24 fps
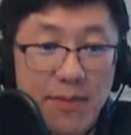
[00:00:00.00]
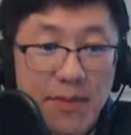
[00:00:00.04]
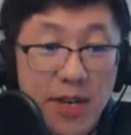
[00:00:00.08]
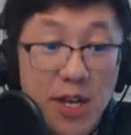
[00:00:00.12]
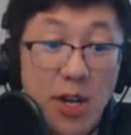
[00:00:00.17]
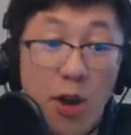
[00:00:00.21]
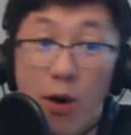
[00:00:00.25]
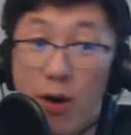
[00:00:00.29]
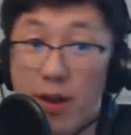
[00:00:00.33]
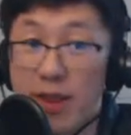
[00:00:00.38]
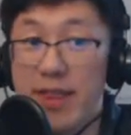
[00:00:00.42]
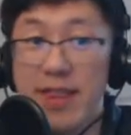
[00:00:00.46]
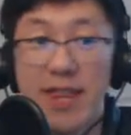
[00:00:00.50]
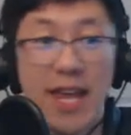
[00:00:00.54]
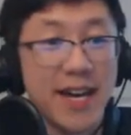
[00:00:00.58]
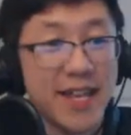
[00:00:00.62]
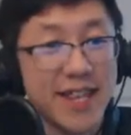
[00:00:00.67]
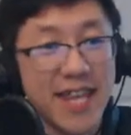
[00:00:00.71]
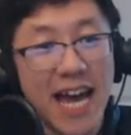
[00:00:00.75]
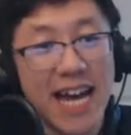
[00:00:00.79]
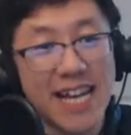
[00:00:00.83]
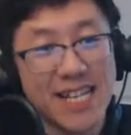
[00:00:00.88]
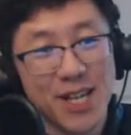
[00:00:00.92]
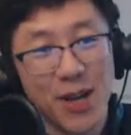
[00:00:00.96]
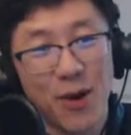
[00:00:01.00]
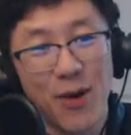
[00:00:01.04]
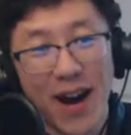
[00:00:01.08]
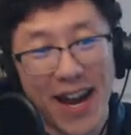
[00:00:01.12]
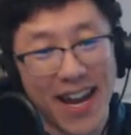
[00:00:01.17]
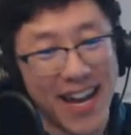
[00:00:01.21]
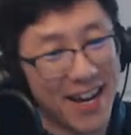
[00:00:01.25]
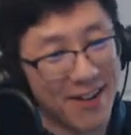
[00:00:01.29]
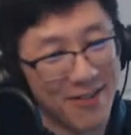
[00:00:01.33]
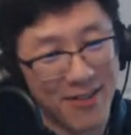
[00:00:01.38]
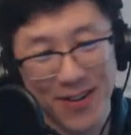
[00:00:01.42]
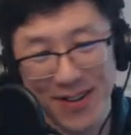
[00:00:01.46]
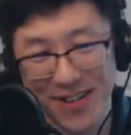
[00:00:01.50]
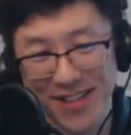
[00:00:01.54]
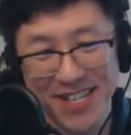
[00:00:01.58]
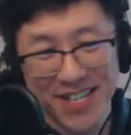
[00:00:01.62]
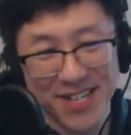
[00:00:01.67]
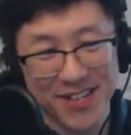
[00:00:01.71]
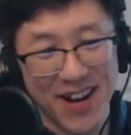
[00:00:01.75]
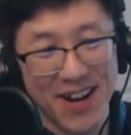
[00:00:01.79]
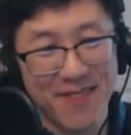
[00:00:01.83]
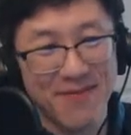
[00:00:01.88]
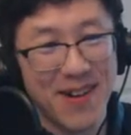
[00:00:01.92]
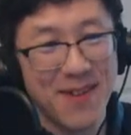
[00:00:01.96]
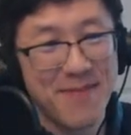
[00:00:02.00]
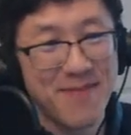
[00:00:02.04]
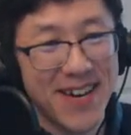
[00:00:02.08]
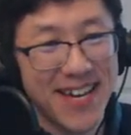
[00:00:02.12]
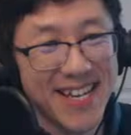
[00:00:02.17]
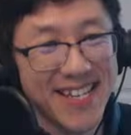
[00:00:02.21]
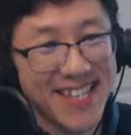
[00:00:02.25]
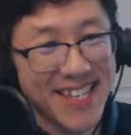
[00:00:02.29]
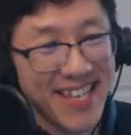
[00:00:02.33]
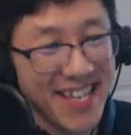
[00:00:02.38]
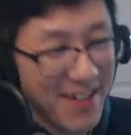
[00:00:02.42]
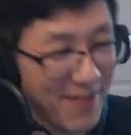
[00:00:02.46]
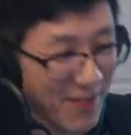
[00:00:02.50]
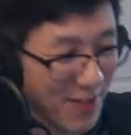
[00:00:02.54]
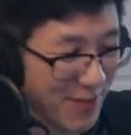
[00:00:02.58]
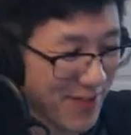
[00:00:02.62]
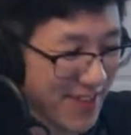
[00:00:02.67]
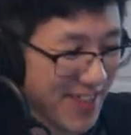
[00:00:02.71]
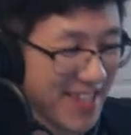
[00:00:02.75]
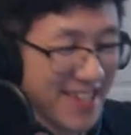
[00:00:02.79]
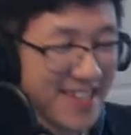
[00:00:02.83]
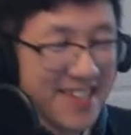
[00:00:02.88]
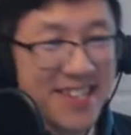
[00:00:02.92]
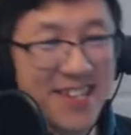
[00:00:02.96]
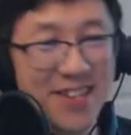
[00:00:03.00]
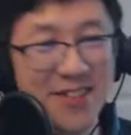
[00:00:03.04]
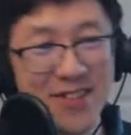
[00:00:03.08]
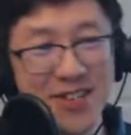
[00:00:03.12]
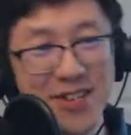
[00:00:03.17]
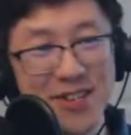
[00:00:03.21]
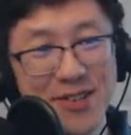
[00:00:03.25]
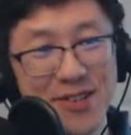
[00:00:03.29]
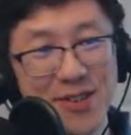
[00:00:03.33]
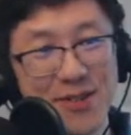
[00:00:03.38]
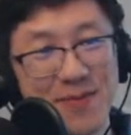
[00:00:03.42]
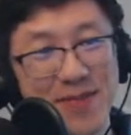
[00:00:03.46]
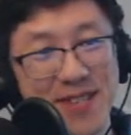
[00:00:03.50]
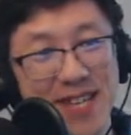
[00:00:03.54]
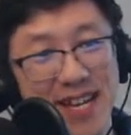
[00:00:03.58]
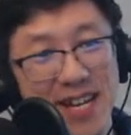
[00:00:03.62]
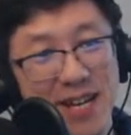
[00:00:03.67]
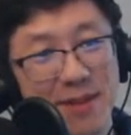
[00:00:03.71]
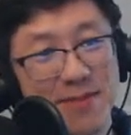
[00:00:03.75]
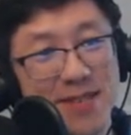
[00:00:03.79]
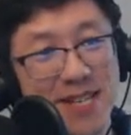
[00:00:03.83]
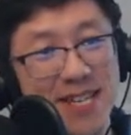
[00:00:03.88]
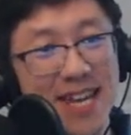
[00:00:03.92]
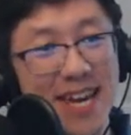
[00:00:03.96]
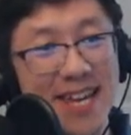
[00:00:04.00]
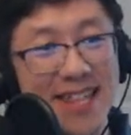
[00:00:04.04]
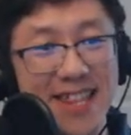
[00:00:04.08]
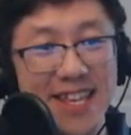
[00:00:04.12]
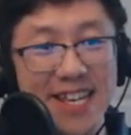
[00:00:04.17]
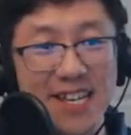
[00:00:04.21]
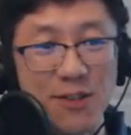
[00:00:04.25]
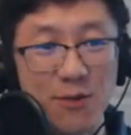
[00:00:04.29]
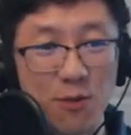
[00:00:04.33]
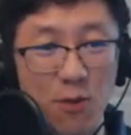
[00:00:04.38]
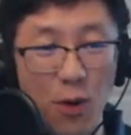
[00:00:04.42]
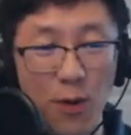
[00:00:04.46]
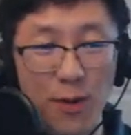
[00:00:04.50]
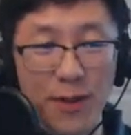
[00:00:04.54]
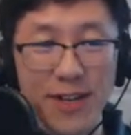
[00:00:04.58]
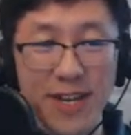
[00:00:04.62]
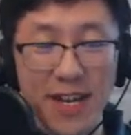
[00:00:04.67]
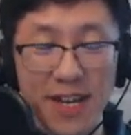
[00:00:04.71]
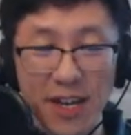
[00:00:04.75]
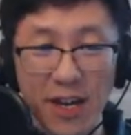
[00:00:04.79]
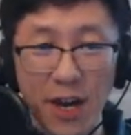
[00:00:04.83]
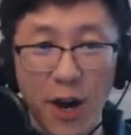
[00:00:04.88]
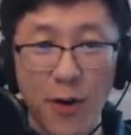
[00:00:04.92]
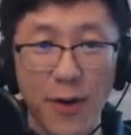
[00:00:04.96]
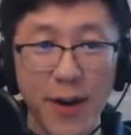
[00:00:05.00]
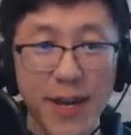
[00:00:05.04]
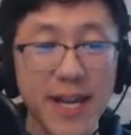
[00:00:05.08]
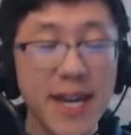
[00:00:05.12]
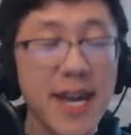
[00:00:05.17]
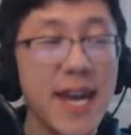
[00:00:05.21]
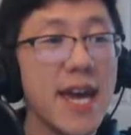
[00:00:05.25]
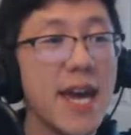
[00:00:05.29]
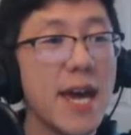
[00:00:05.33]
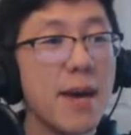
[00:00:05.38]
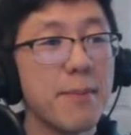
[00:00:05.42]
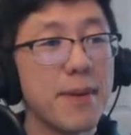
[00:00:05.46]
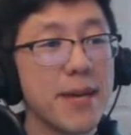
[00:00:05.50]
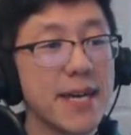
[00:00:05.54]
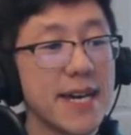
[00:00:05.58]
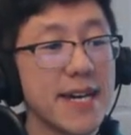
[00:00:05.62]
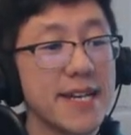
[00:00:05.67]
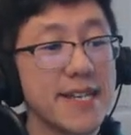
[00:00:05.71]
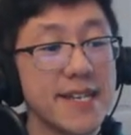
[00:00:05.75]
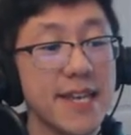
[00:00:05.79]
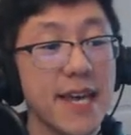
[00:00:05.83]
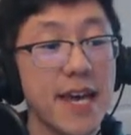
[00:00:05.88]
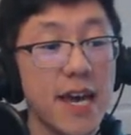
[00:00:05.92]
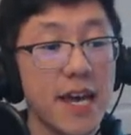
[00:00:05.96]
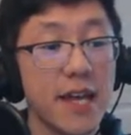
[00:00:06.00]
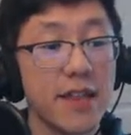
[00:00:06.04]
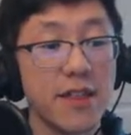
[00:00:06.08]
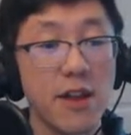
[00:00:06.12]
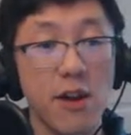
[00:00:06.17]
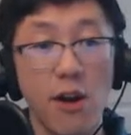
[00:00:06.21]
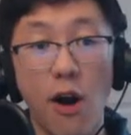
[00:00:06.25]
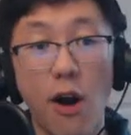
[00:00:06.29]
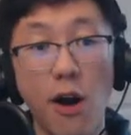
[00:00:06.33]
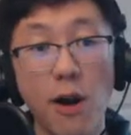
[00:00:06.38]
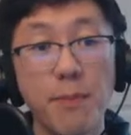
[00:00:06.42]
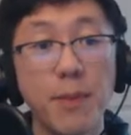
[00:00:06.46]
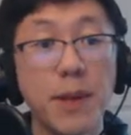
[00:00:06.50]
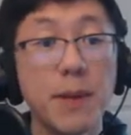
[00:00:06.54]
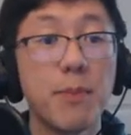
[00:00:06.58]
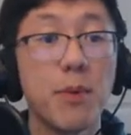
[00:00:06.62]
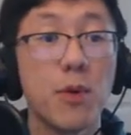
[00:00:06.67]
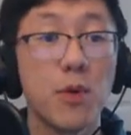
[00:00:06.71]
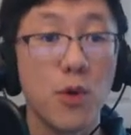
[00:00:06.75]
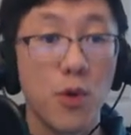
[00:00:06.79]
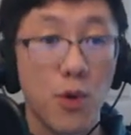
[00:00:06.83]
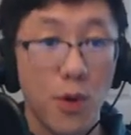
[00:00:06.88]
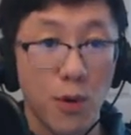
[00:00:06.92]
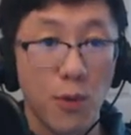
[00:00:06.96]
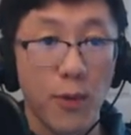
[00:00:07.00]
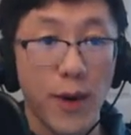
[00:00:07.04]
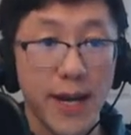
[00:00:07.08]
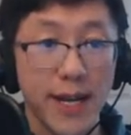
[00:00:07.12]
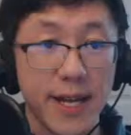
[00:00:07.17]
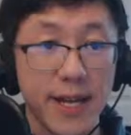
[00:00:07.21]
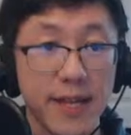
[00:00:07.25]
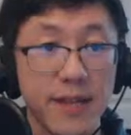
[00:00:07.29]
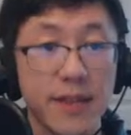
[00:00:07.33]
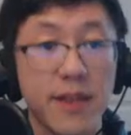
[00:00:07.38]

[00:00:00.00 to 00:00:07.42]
You know, that's why I've really tried my best, even with this new YouTube setup, to get things rolling and going, because there are people who are waiting.